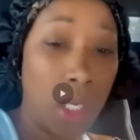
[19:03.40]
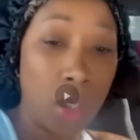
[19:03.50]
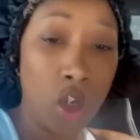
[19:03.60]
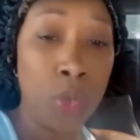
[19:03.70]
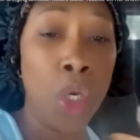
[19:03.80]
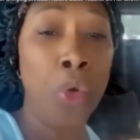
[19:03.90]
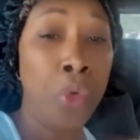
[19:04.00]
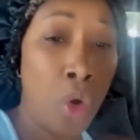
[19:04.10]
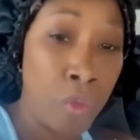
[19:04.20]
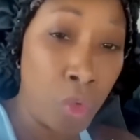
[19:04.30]
Knocking on your
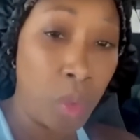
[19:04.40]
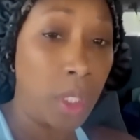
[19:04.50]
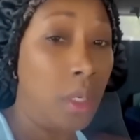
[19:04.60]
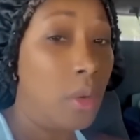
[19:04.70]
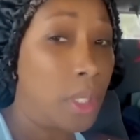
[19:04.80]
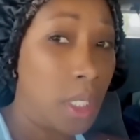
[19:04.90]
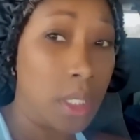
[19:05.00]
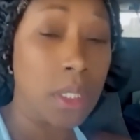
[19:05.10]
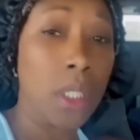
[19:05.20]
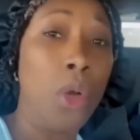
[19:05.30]
door for one of your
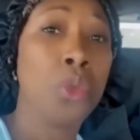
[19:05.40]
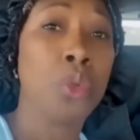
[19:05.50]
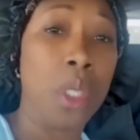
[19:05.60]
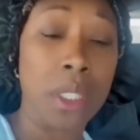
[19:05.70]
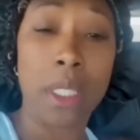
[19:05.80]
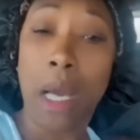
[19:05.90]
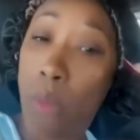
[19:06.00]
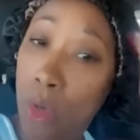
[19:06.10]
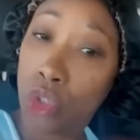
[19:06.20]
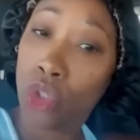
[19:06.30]
kids to go through this, and
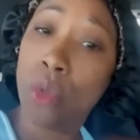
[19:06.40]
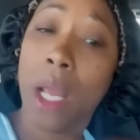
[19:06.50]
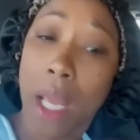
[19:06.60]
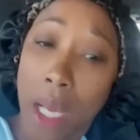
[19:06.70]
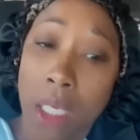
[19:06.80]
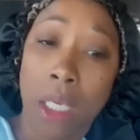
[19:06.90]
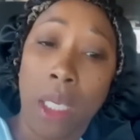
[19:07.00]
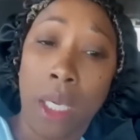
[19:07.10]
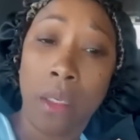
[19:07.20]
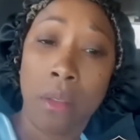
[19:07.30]
I want you to handle
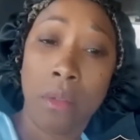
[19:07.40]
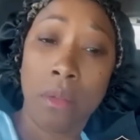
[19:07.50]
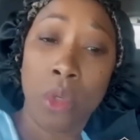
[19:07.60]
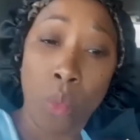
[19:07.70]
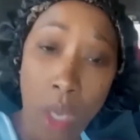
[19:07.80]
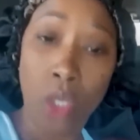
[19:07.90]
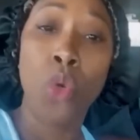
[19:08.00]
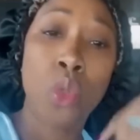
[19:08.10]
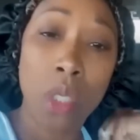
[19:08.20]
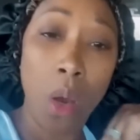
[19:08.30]
it the way
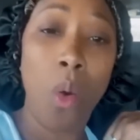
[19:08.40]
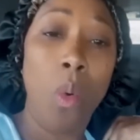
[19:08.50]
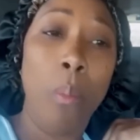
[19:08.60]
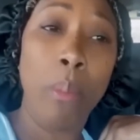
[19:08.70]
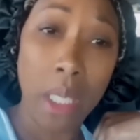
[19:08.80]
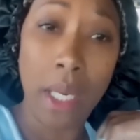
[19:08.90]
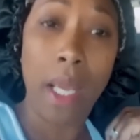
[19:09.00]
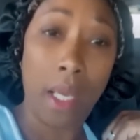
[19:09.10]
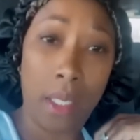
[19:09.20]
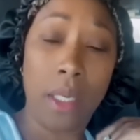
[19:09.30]
you told me to
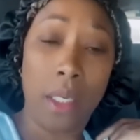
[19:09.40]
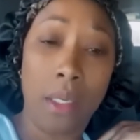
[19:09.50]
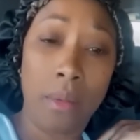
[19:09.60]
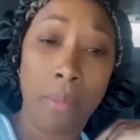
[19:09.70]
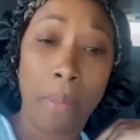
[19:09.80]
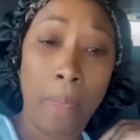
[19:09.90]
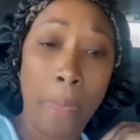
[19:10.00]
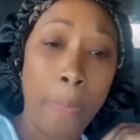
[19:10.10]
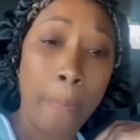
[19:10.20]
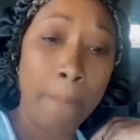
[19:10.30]
handle
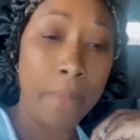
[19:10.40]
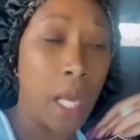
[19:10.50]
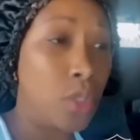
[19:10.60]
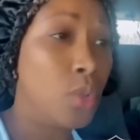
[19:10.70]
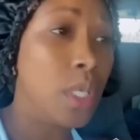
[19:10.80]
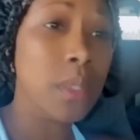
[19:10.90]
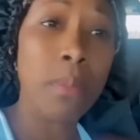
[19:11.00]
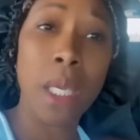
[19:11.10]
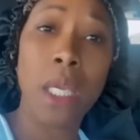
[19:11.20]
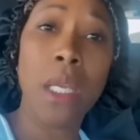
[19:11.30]
it. Now, do this
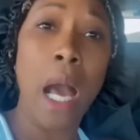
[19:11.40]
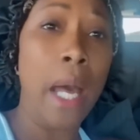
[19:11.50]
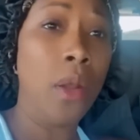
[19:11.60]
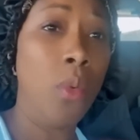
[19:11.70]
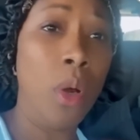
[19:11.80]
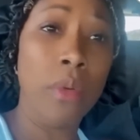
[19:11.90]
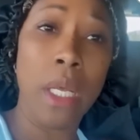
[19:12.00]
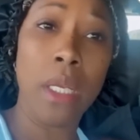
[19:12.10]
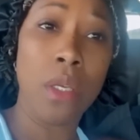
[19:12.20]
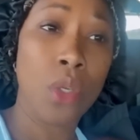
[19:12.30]
mean I don't want
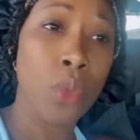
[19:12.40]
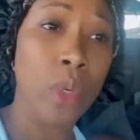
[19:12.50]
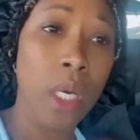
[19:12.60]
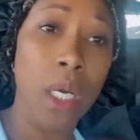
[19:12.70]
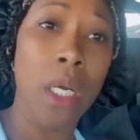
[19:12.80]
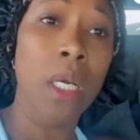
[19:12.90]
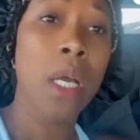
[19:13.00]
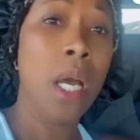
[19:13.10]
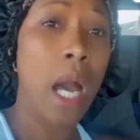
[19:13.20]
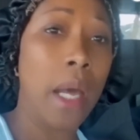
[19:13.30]
nothing to do with her?
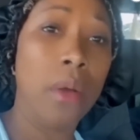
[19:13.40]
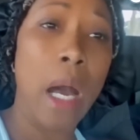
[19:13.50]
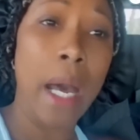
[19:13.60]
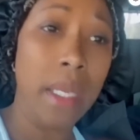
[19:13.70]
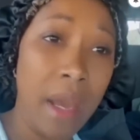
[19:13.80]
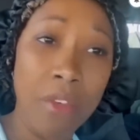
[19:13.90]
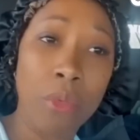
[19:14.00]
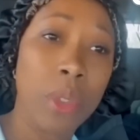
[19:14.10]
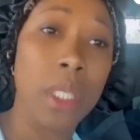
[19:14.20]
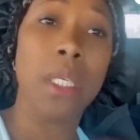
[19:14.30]
I don't. I
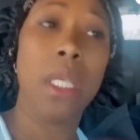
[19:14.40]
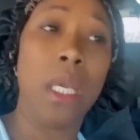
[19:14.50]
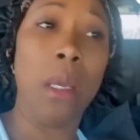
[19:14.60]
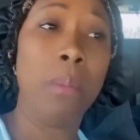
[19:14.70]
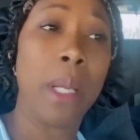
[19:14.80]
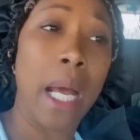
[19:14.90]
never really did.